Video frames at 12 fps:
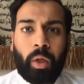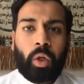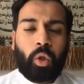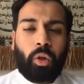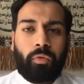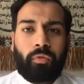
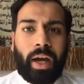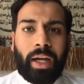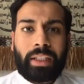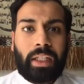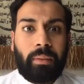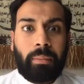you'll find
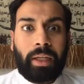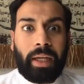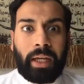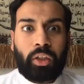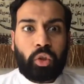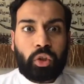that he
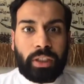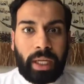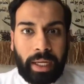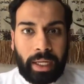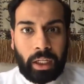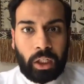began to
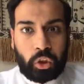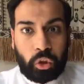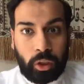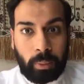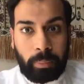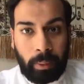say to
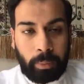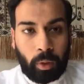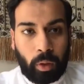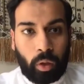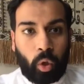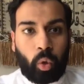the
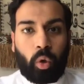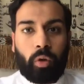people who are,